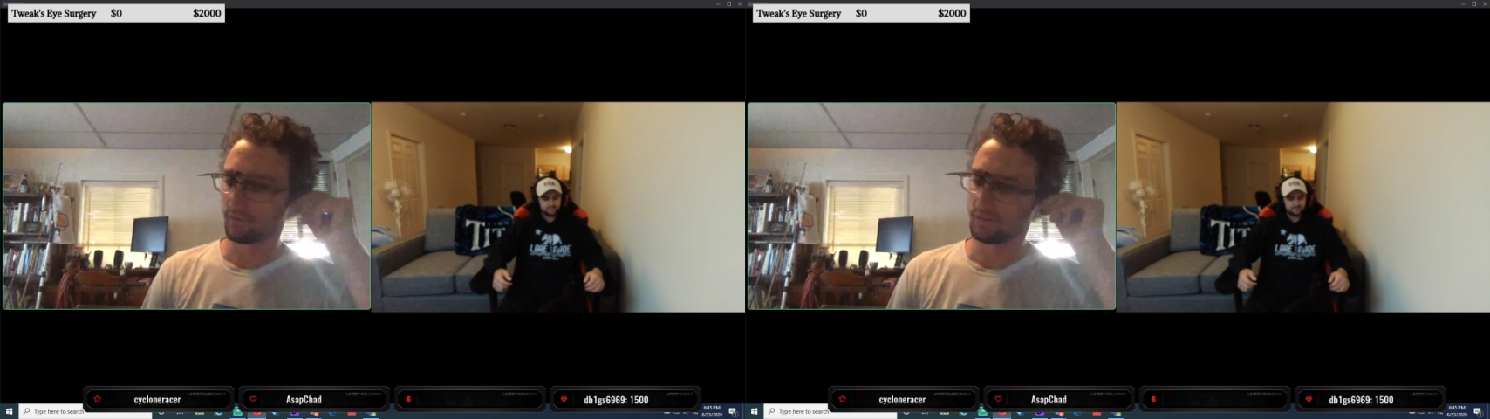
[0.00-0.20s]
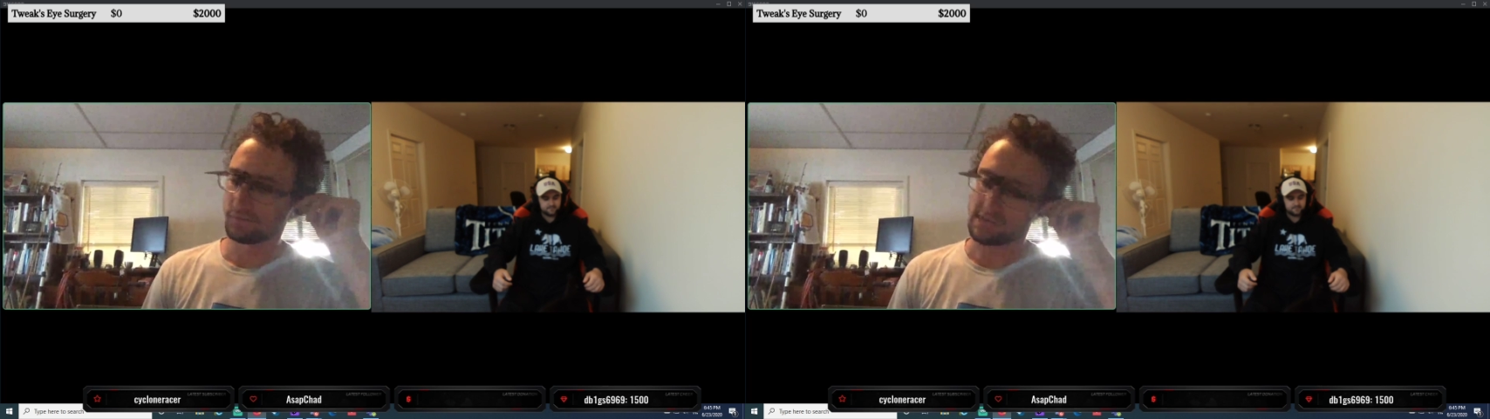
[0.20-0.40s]

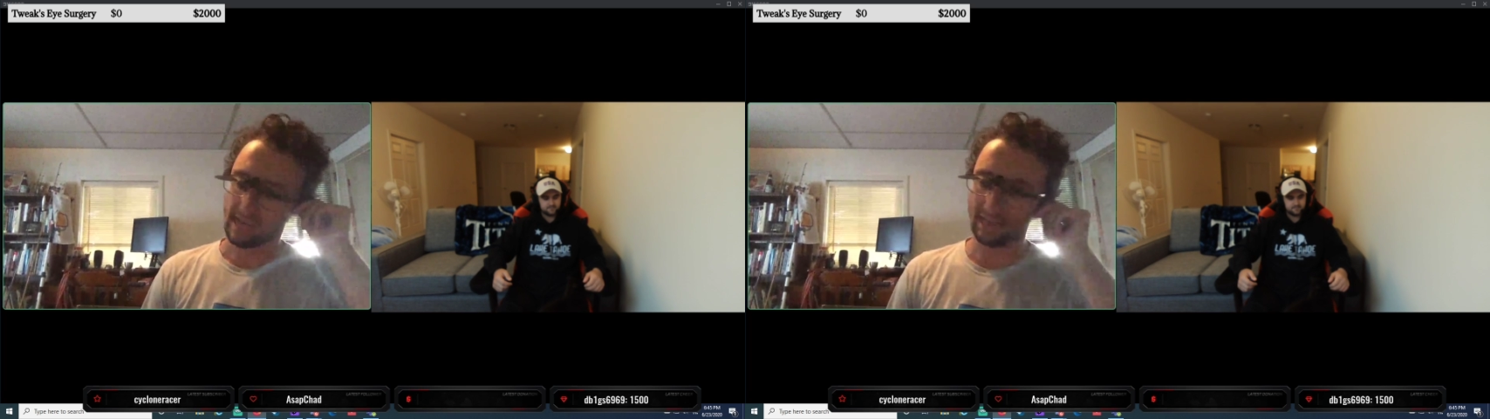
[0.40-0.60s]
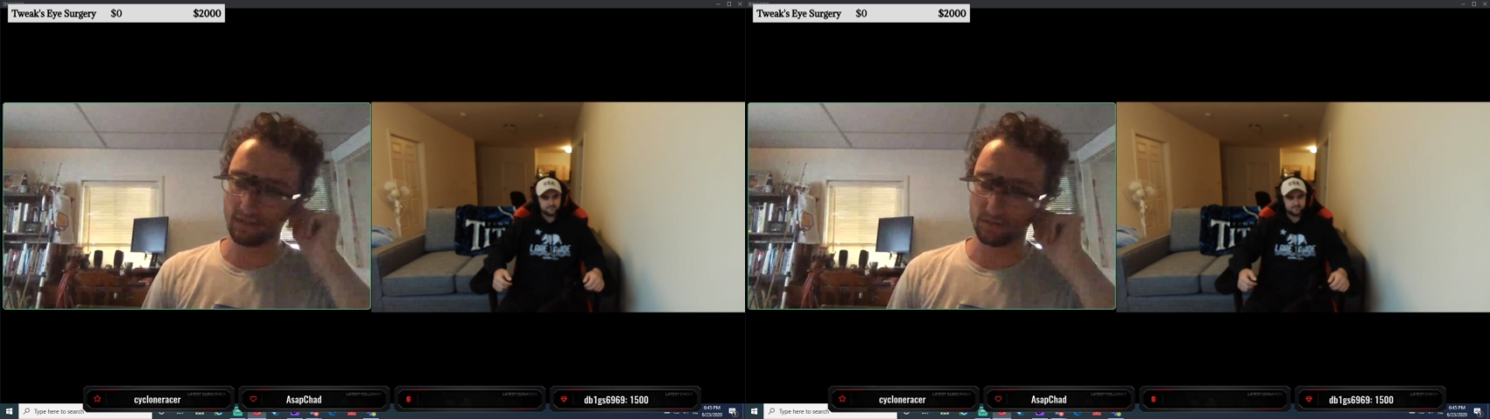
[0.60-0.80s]
much
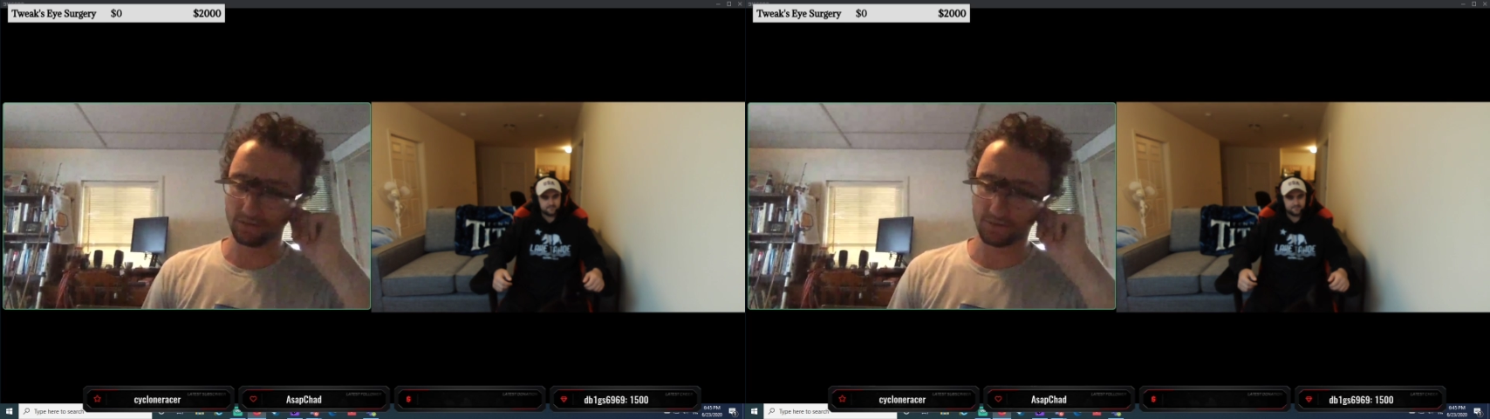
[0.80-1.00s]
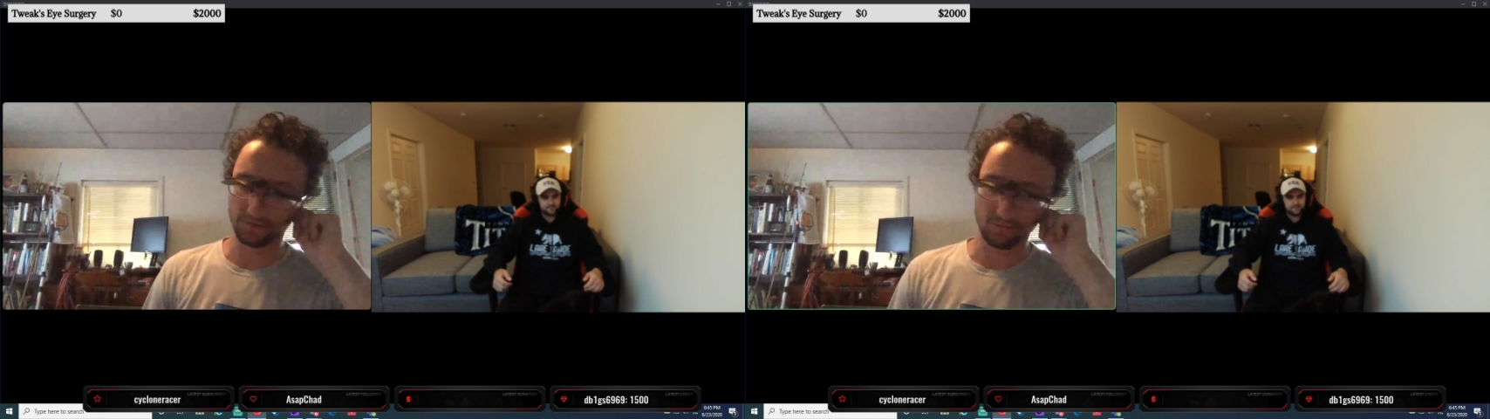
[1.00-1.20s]
any
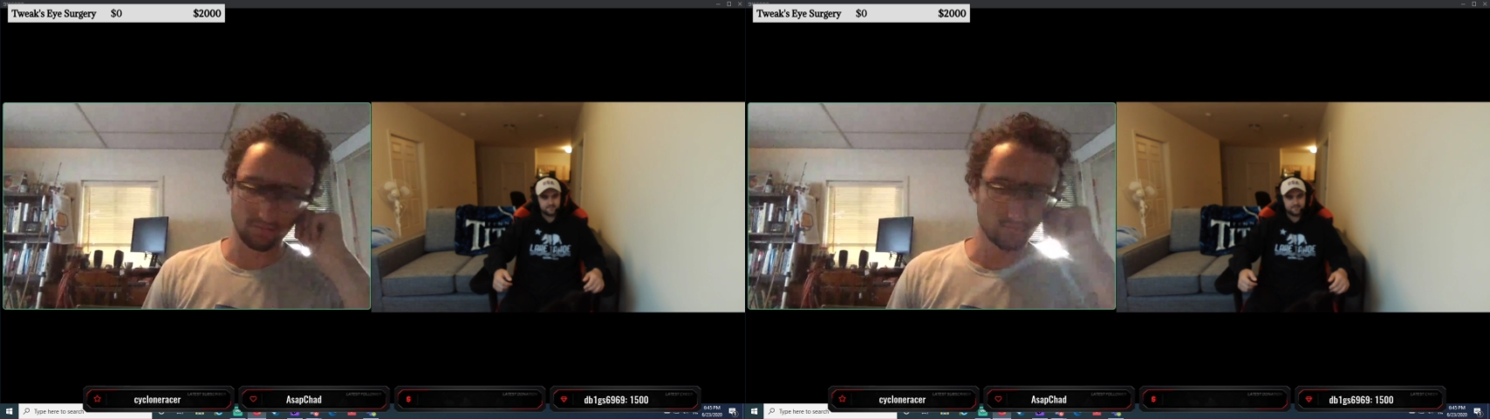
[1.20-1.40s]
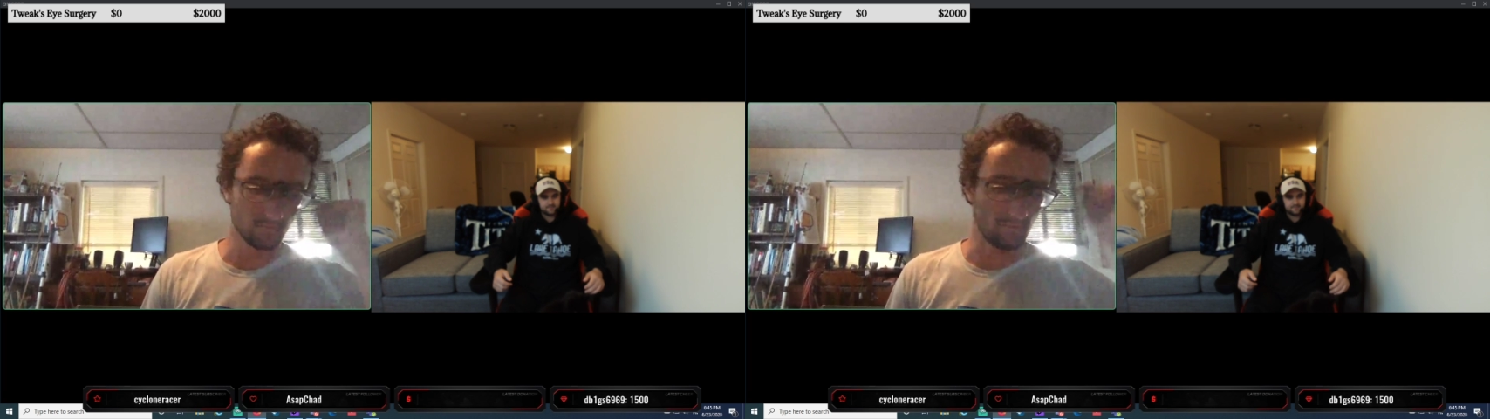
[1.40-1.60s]
other
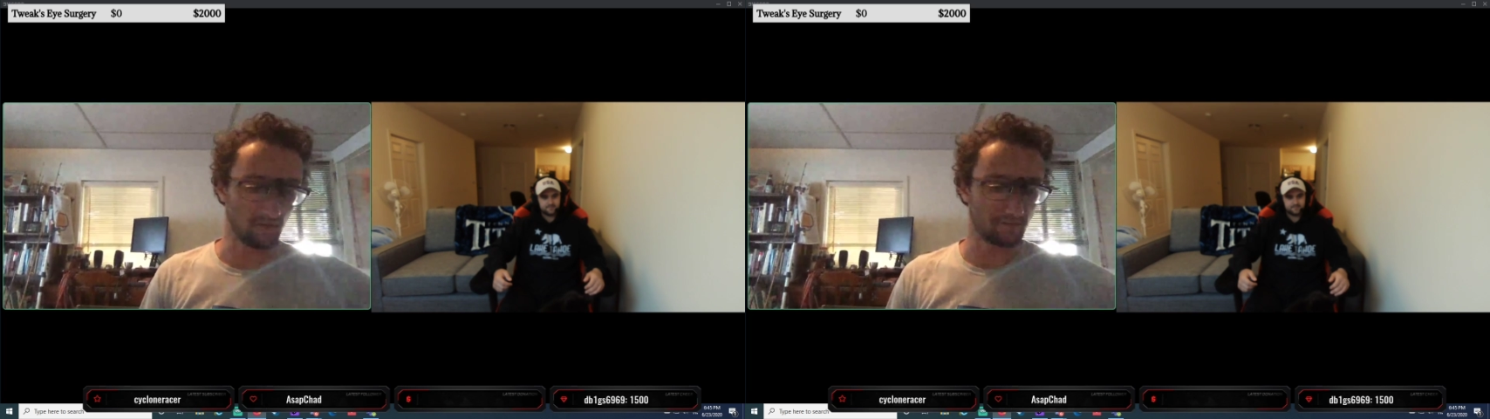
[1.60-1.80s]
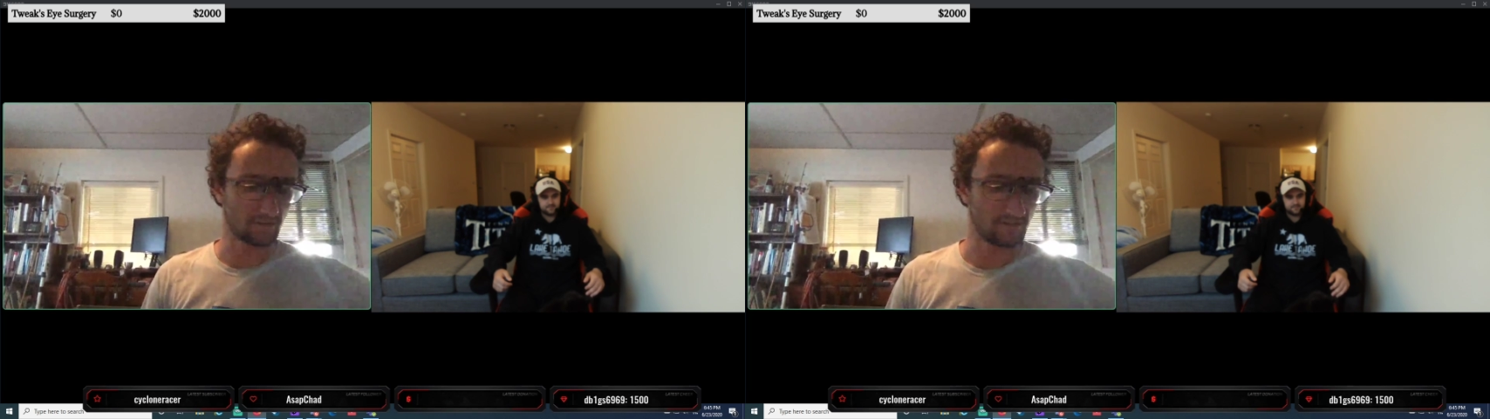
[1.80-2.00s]

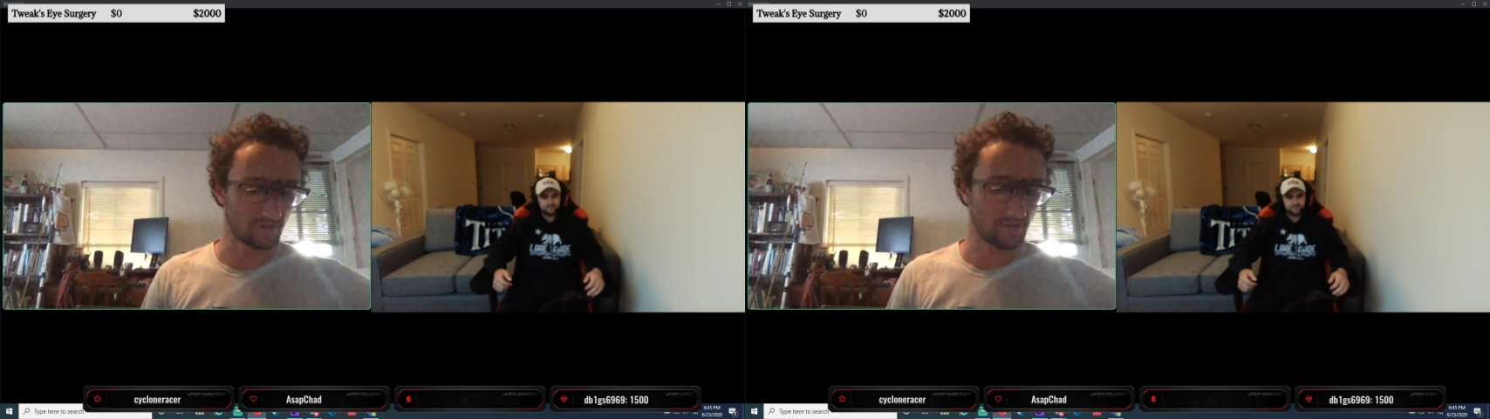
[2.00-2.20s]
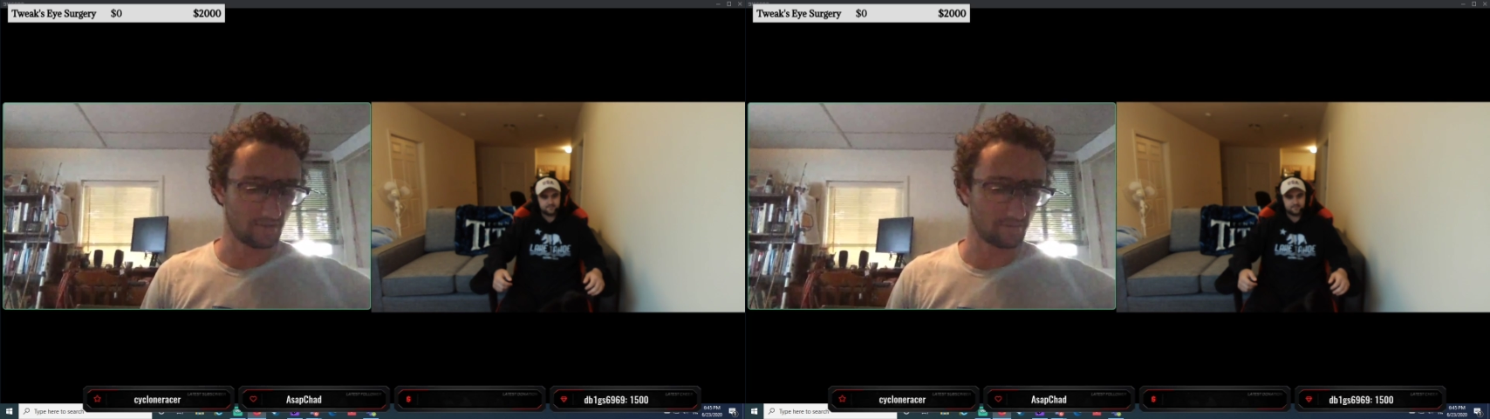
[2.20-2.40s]
military
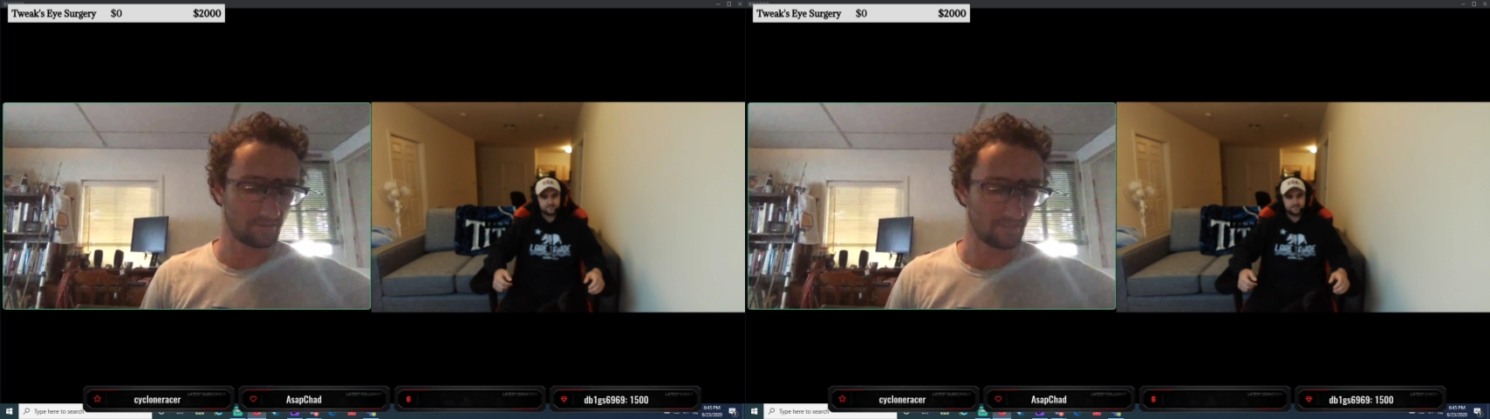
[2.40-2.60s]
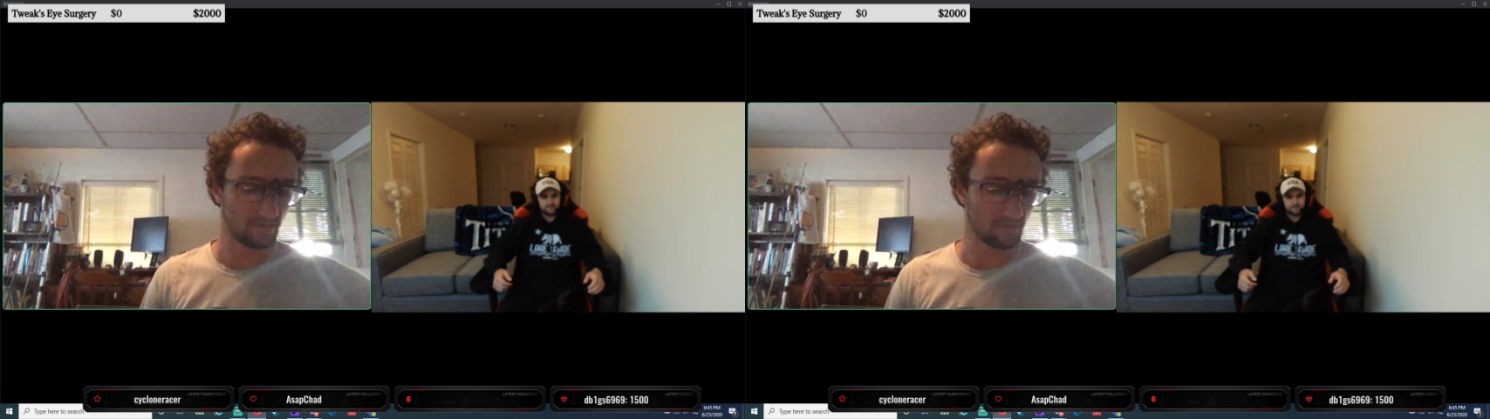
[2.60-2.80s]
training you'd
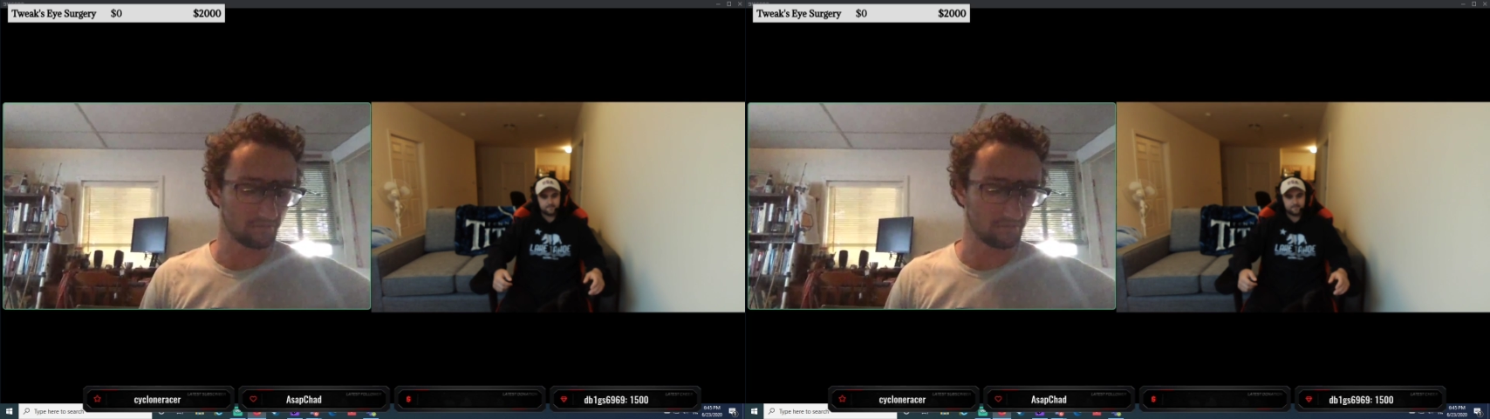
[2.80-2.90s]
think of.